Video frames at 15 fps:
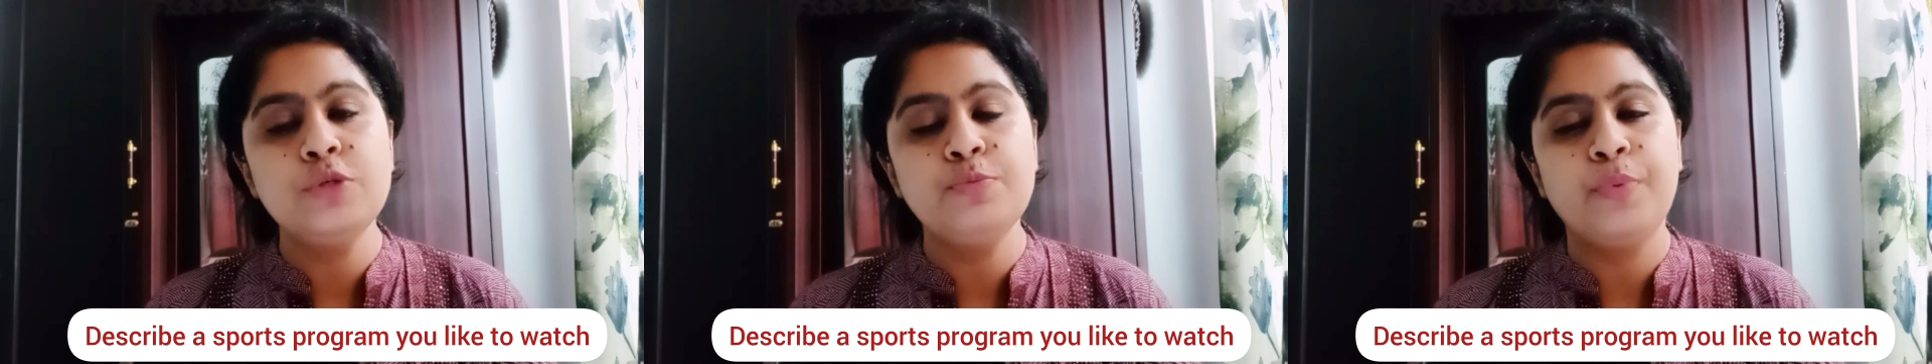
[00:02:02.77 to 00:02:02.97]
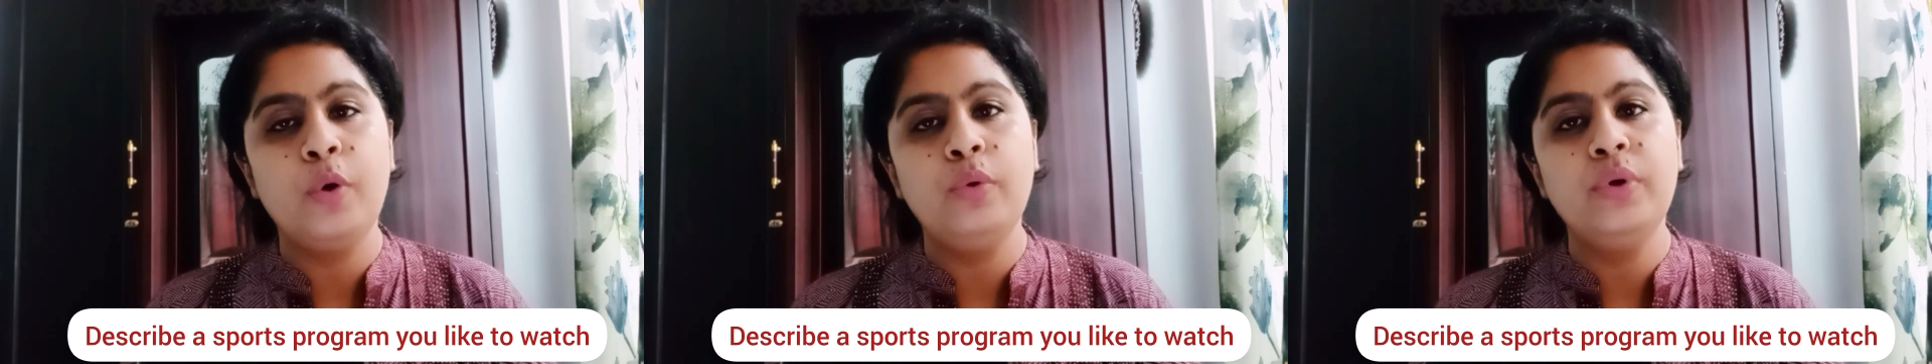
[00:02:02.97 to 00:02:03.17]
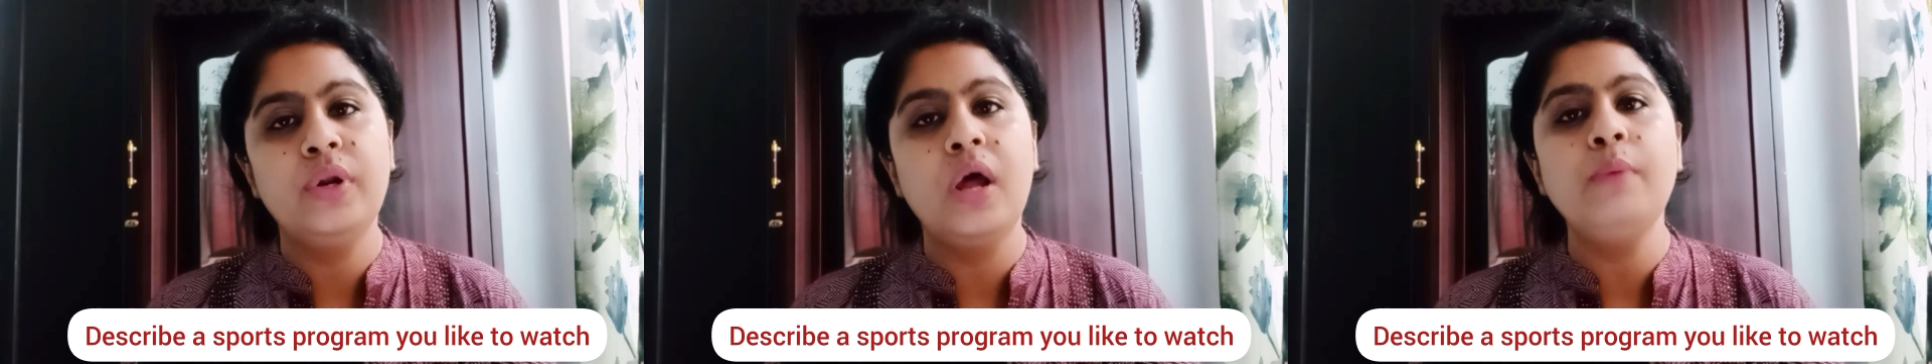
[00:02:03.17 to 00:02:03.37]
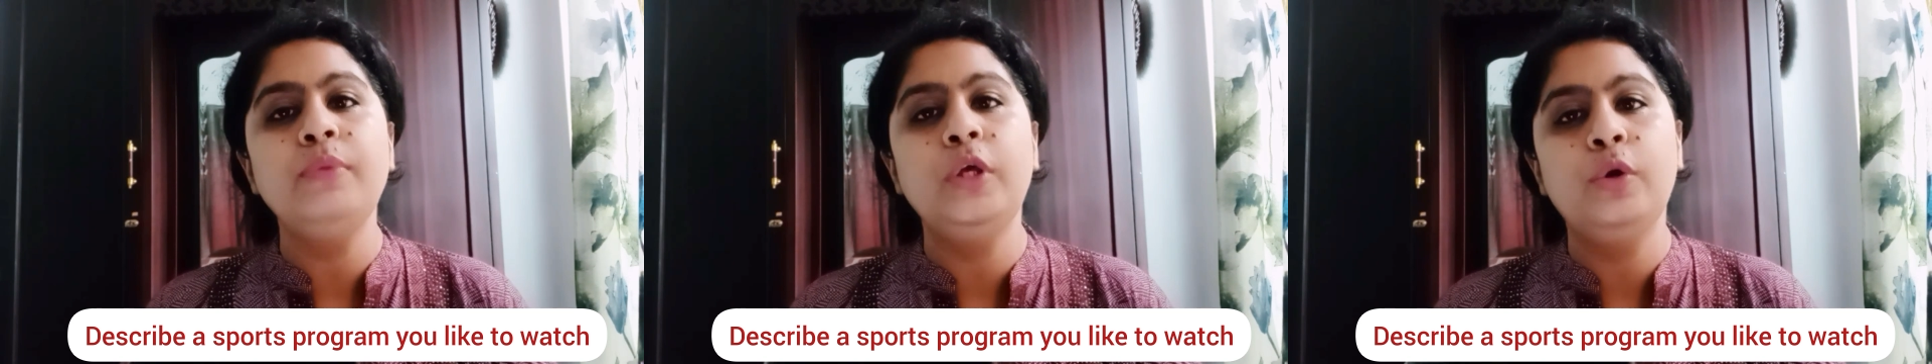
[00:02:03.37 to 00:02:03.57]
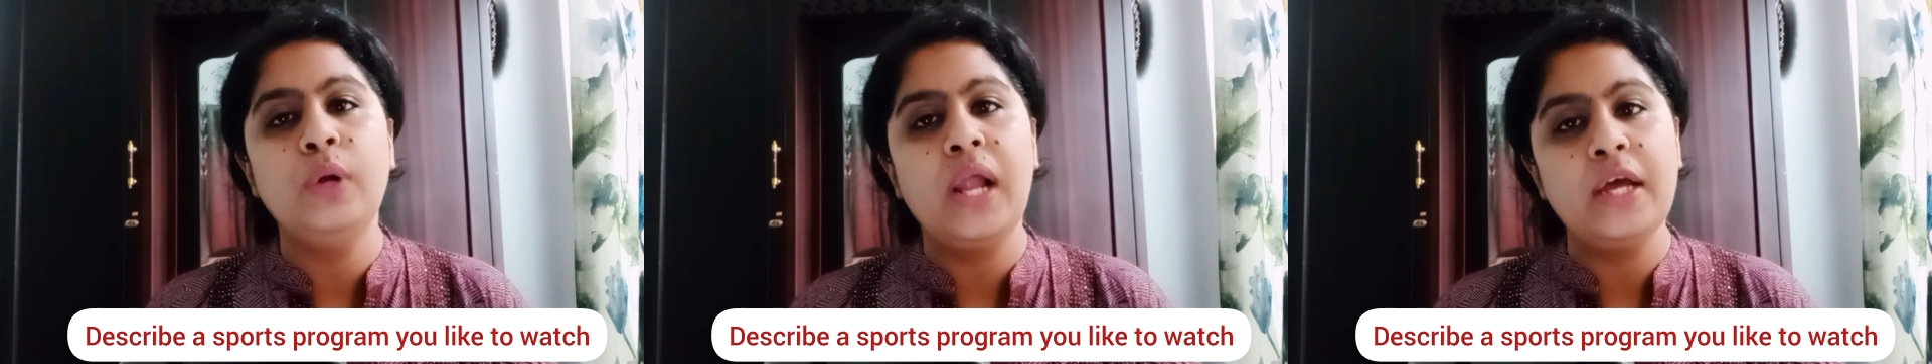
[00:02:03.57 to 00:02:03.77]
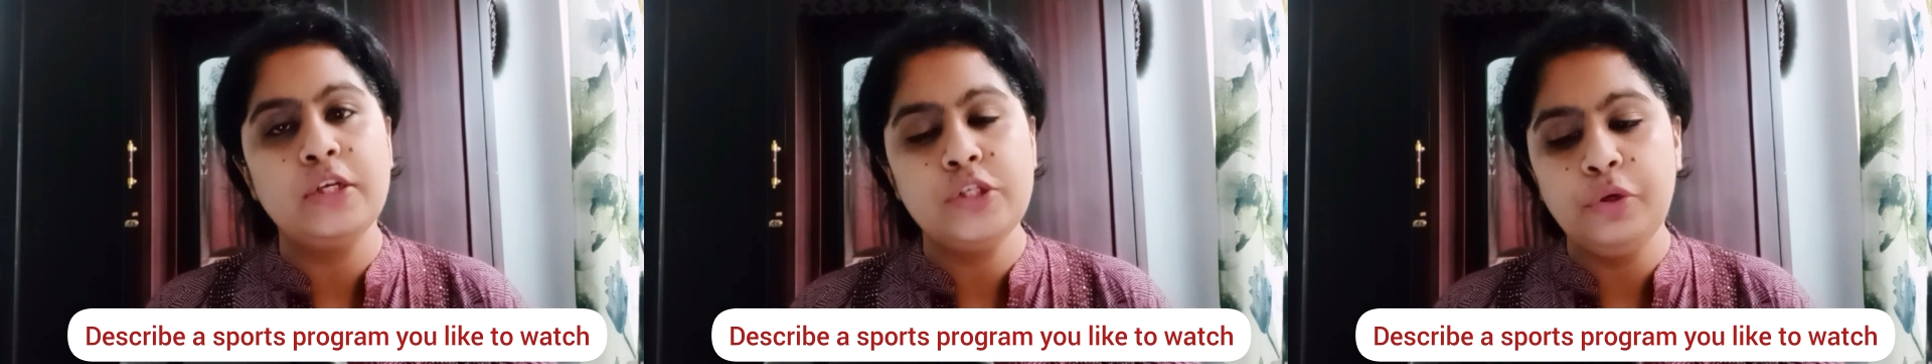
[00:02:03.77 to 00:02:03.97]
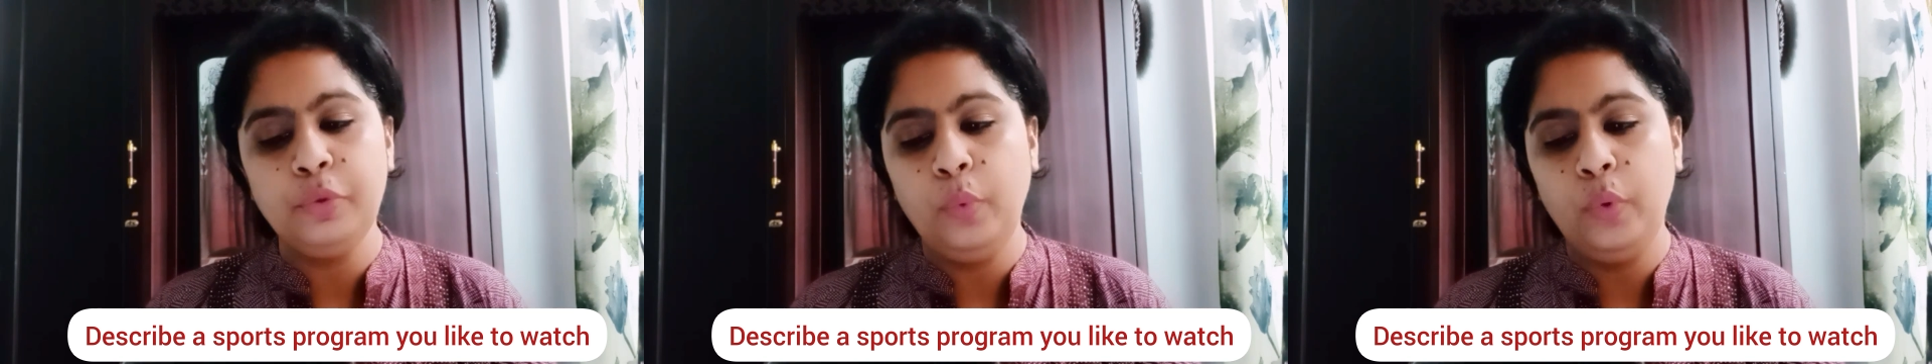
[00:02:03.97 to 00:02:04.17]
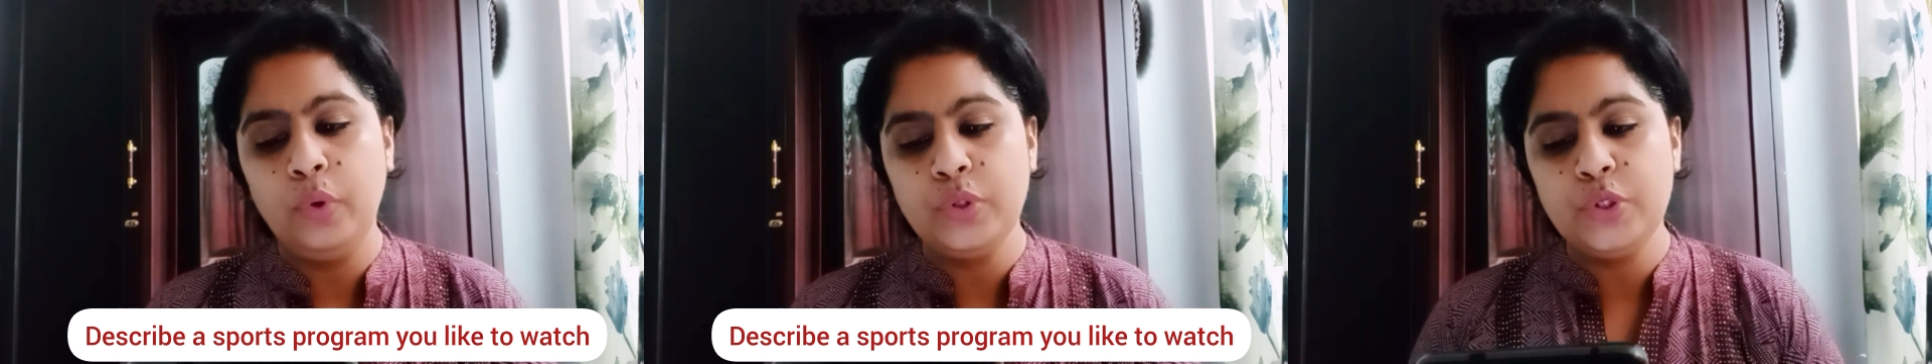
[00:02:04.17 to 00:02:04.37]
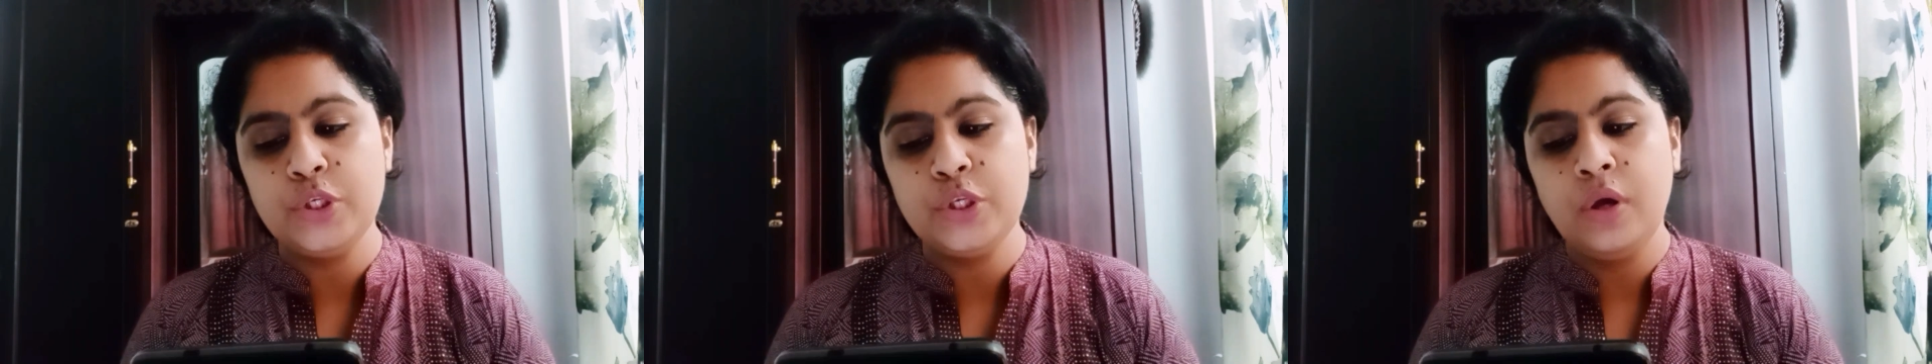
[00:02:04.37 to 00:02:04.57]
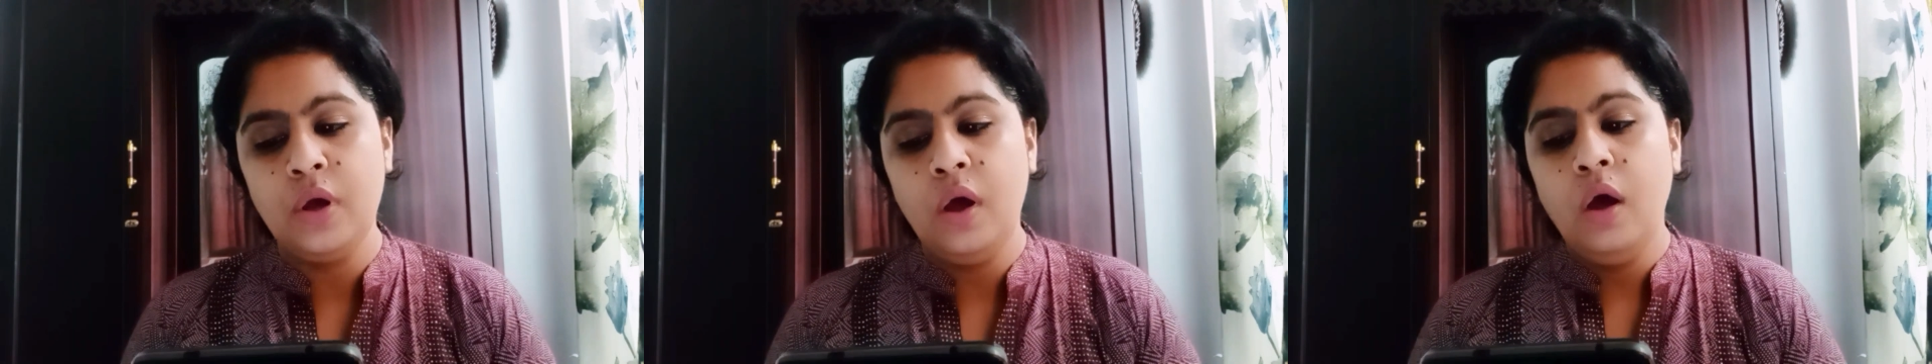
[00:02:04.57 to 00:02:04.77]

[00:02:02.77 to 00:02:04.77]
program you like to watch.